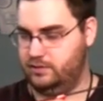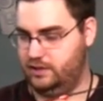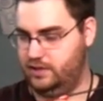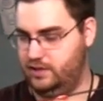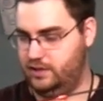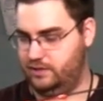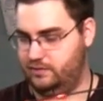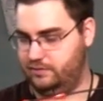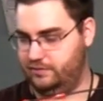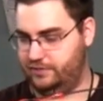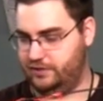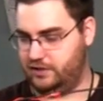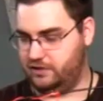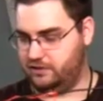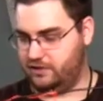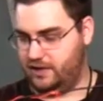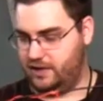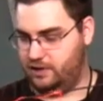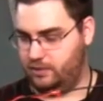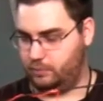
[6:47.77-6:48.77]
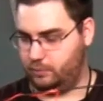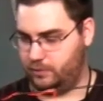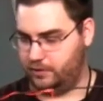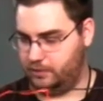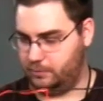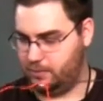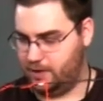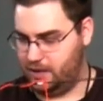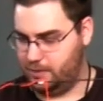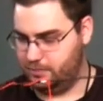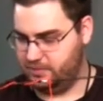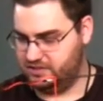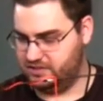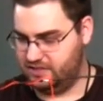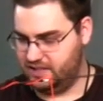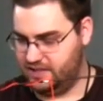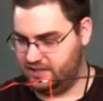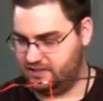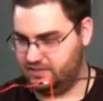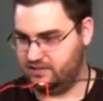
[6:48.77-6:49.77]
and figure out where my
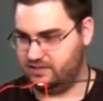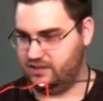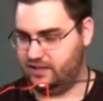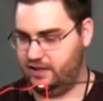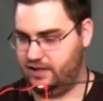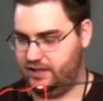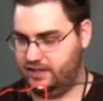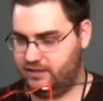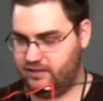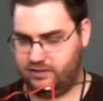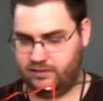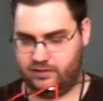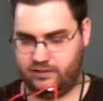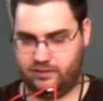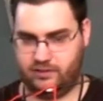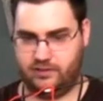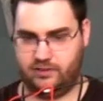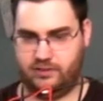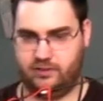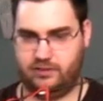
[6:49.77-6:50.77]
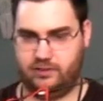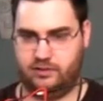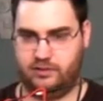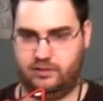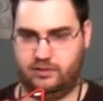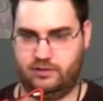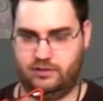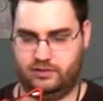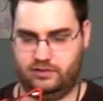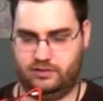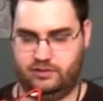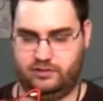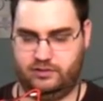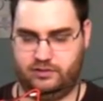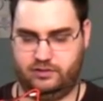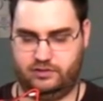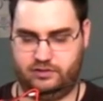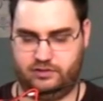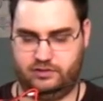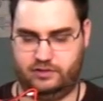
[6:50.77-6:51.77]
mistake is lying
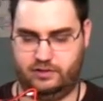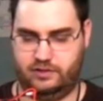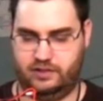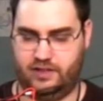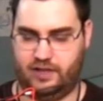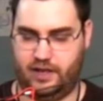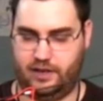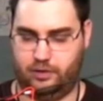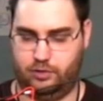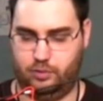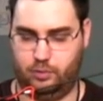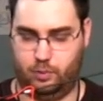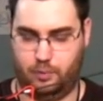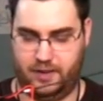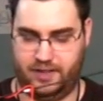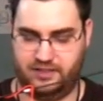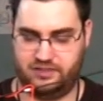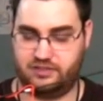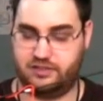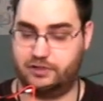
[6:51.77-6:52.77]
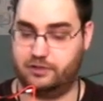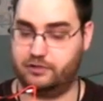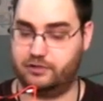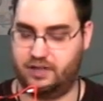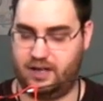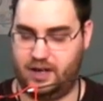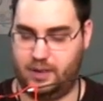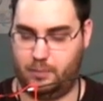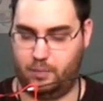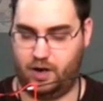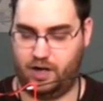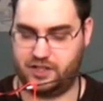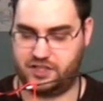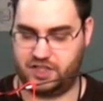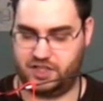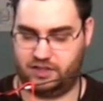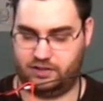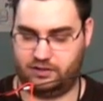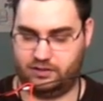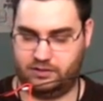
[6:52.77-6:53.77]
so that I don't waste your time
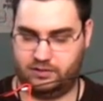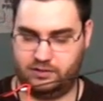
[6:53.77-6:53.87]
watching.